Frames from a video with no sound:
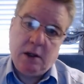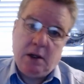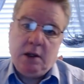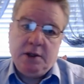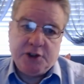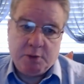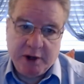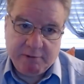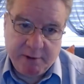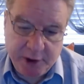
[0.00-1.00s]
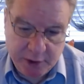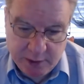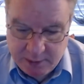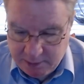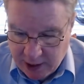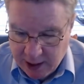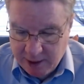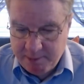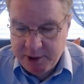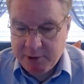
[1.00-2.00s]
So a brief review.
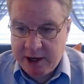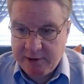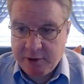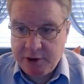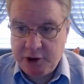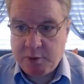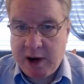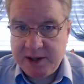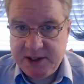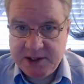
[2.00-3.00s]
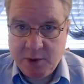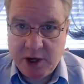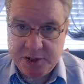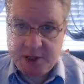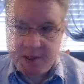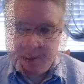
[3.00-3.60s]
Be ready for a due process question.